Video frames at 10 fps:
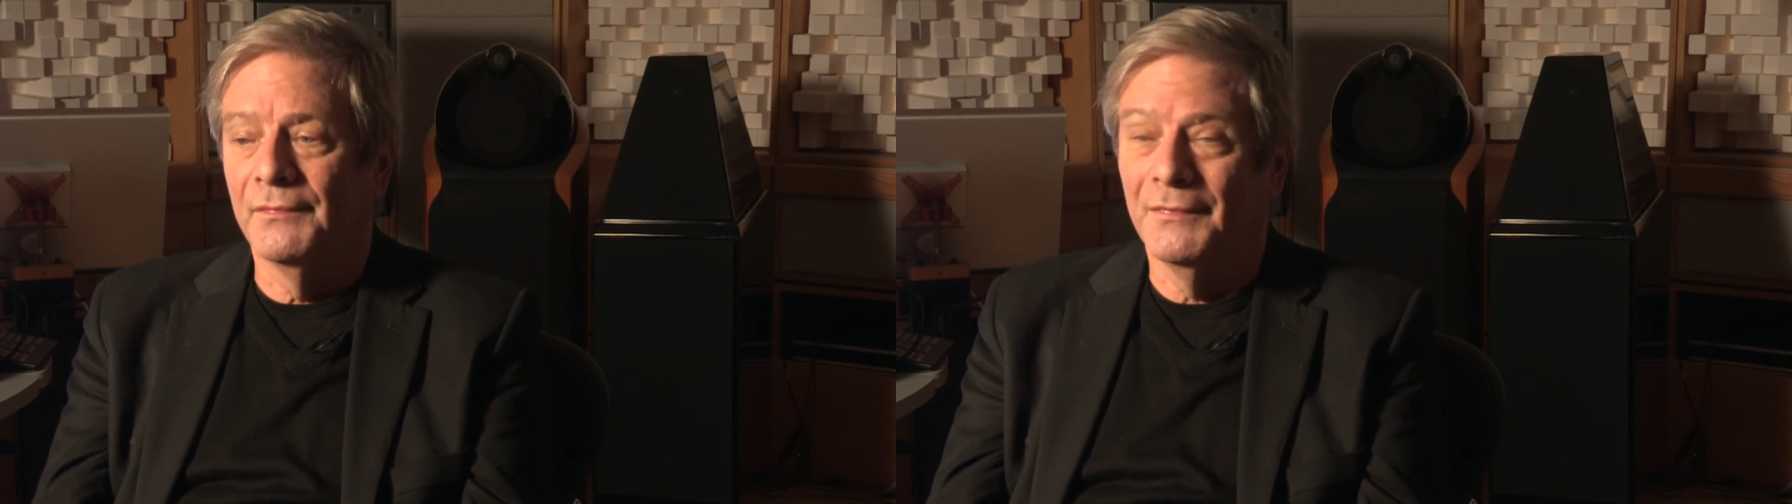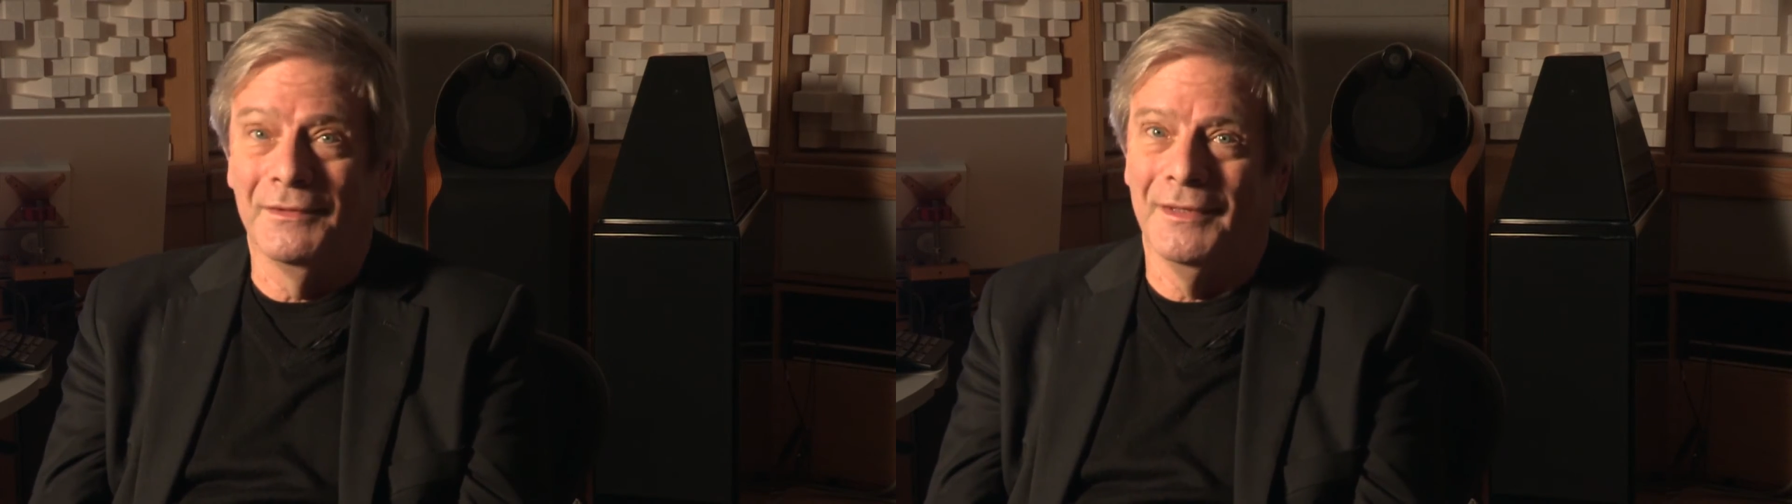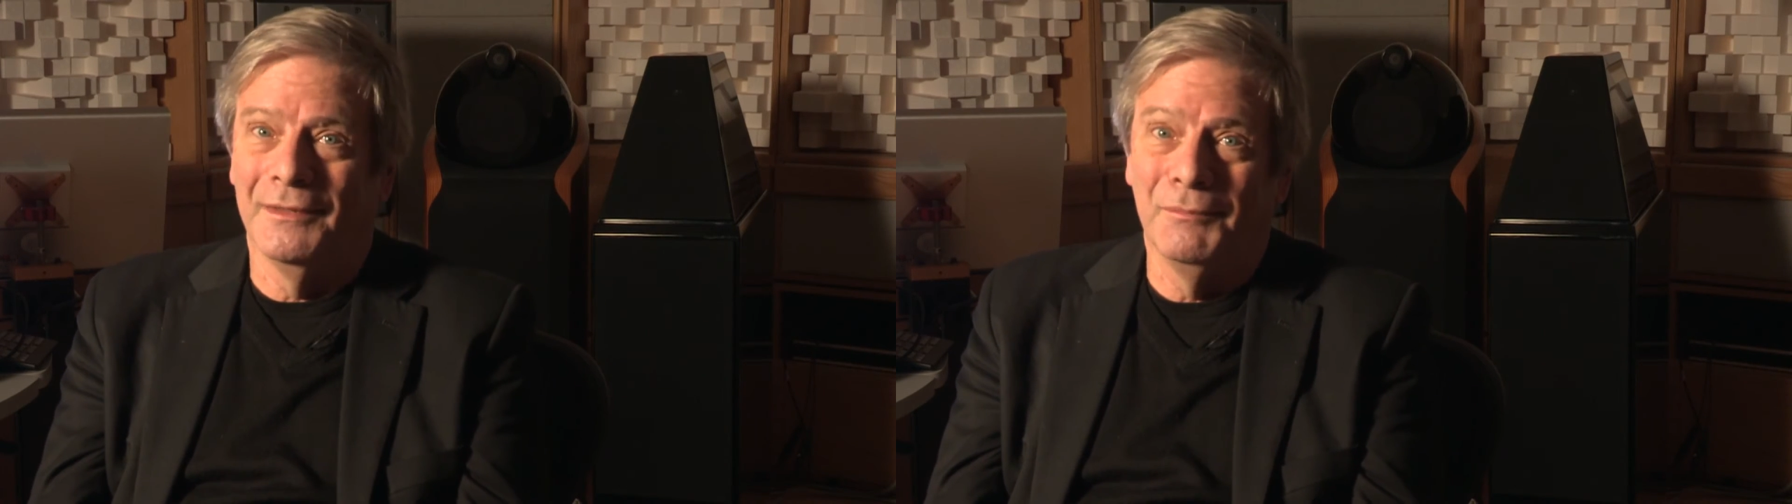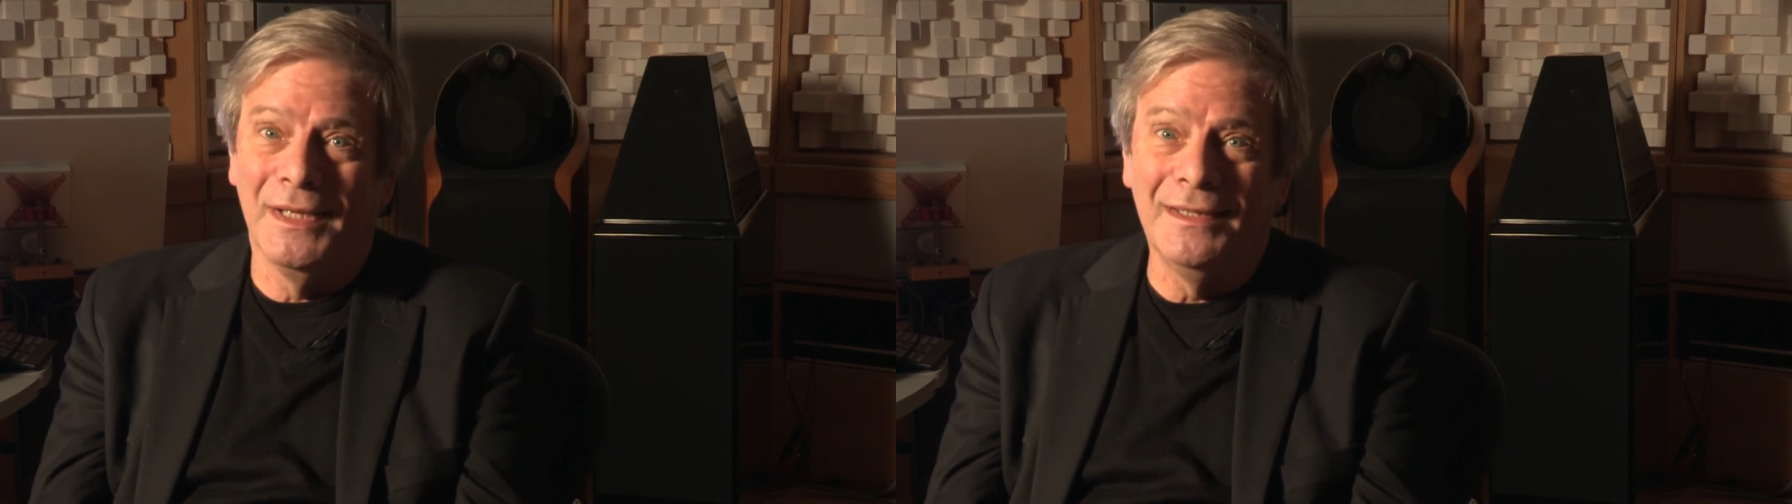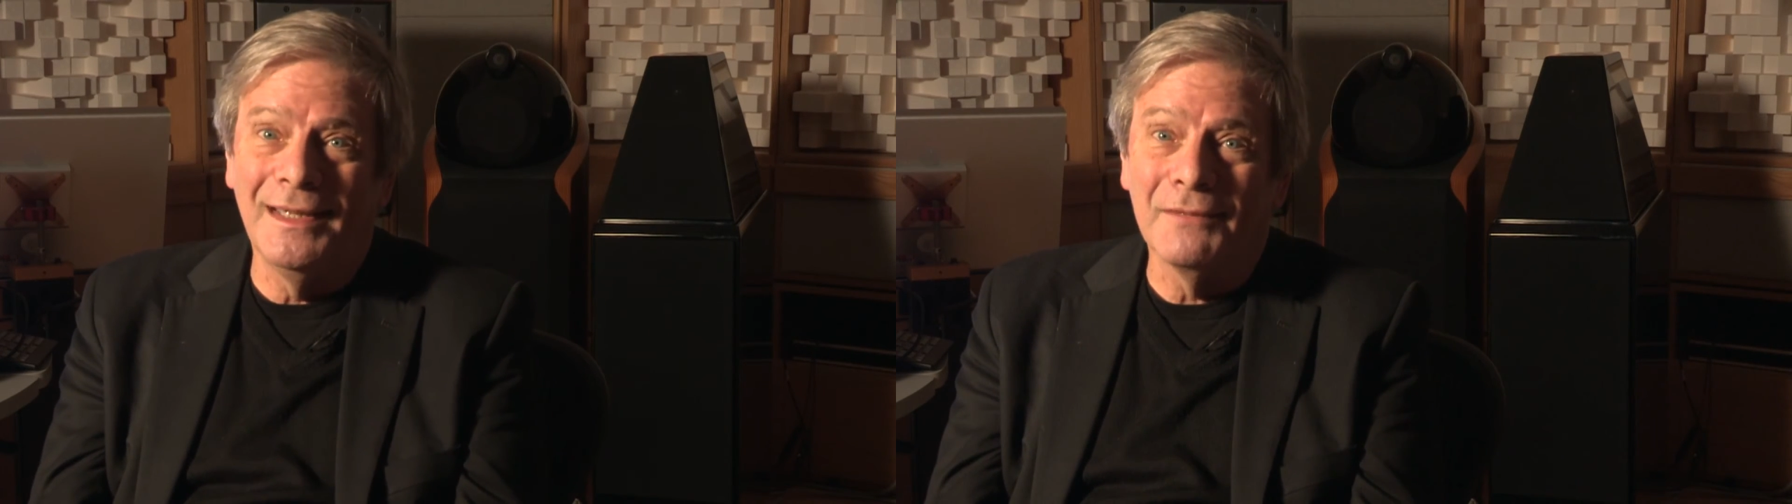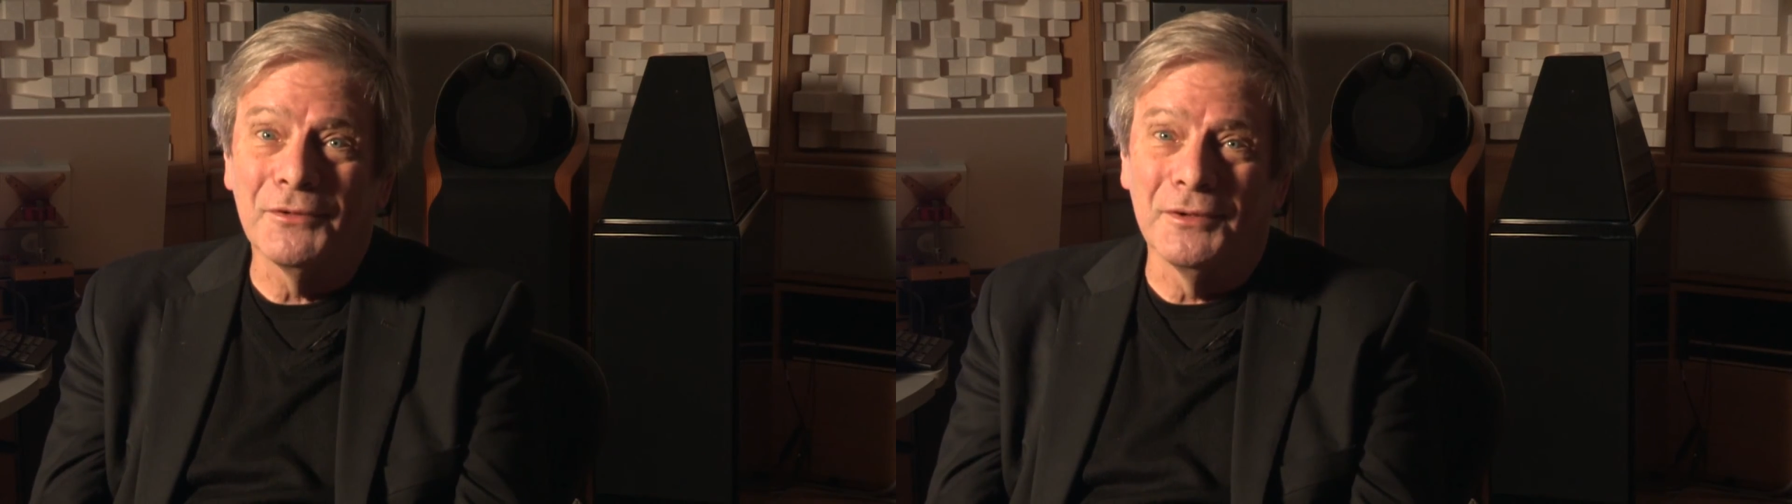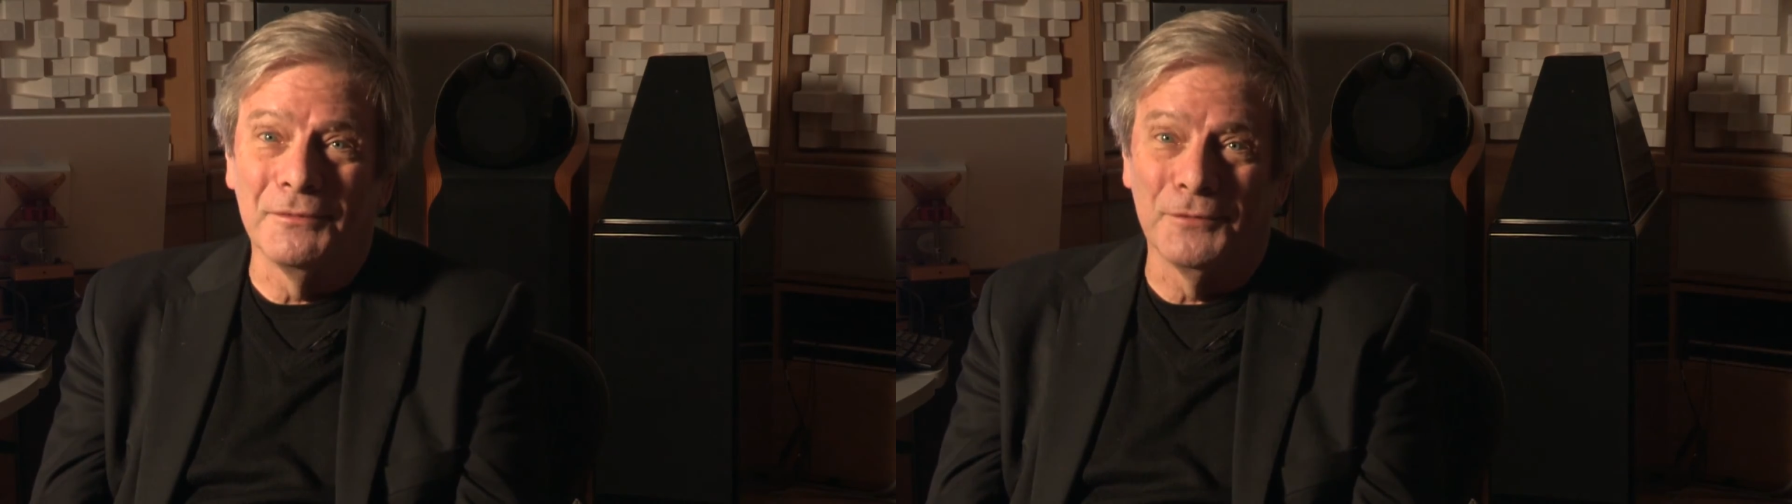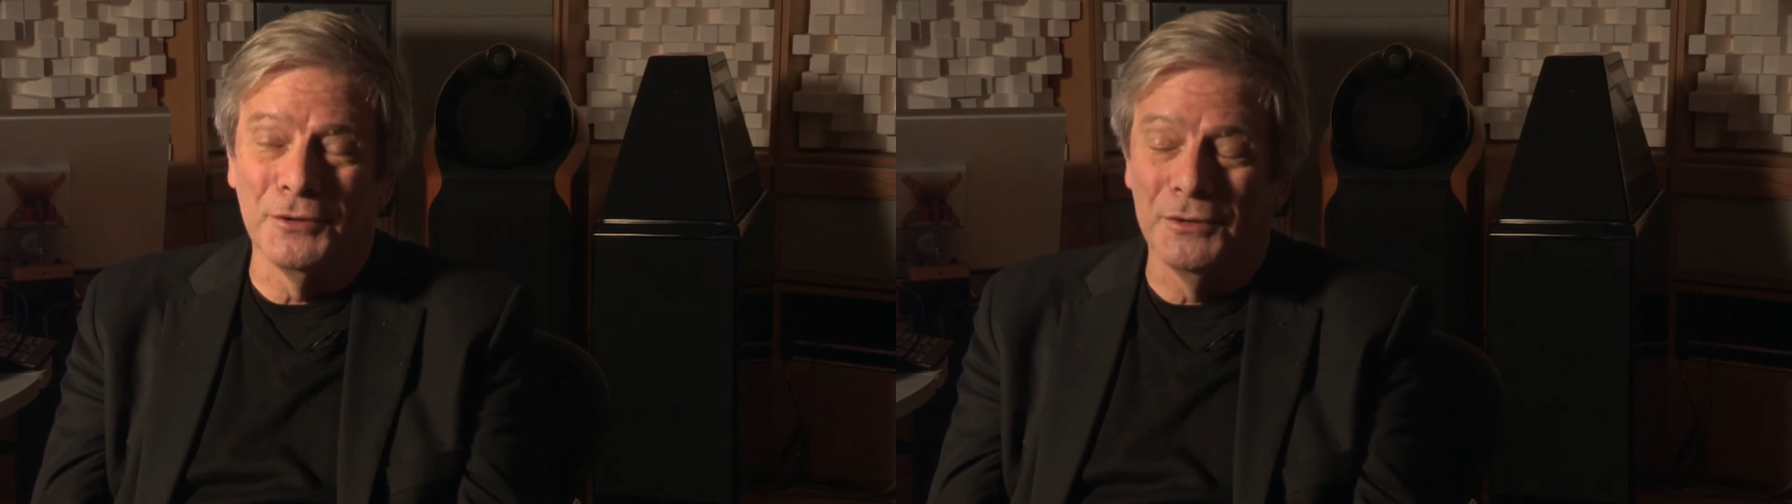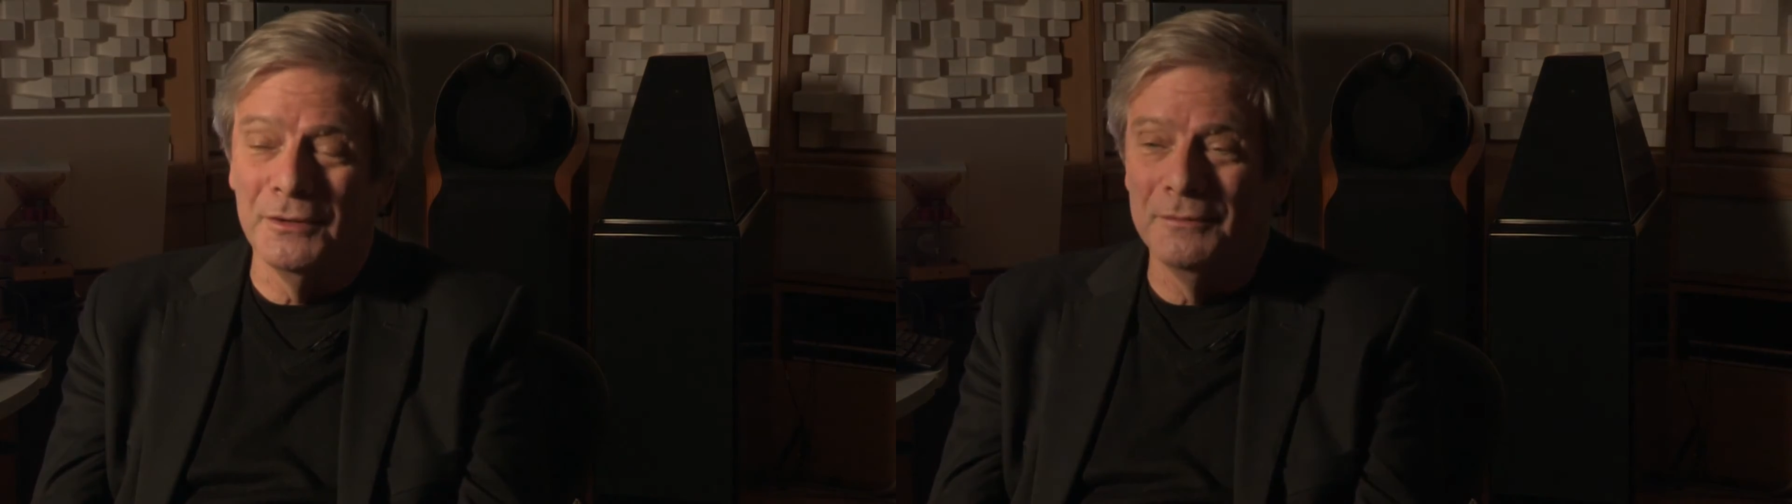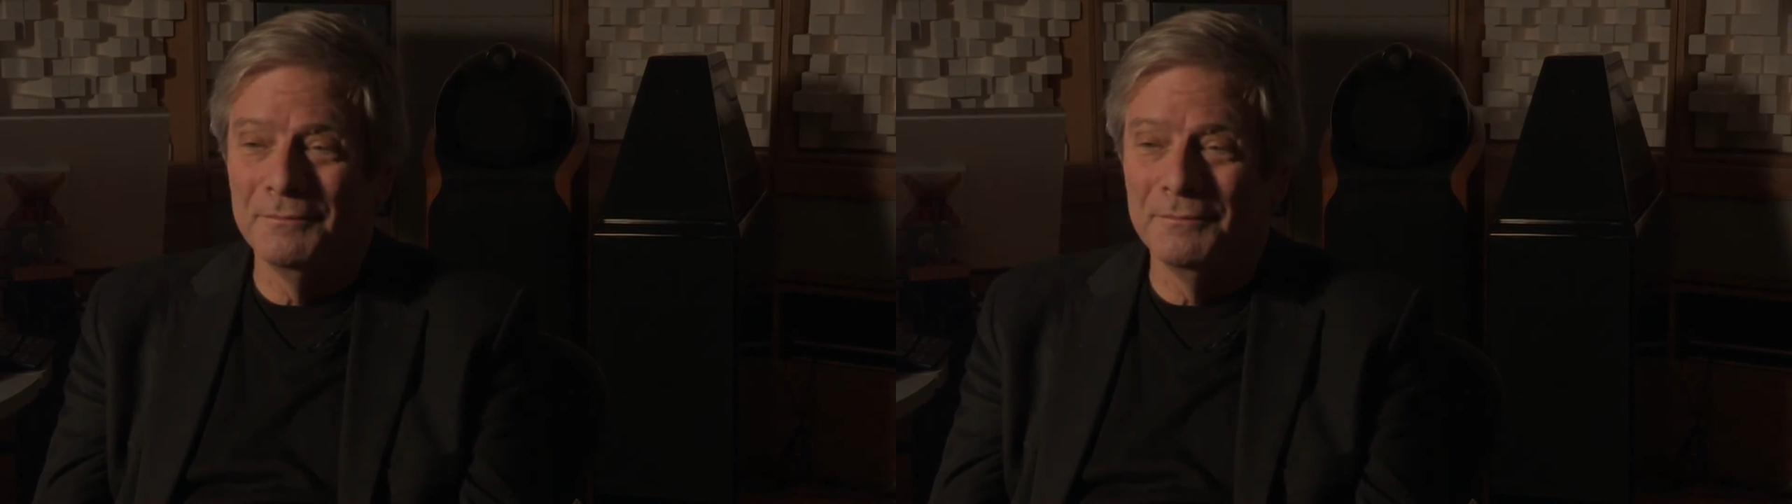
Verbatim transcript: and, and may never have heard.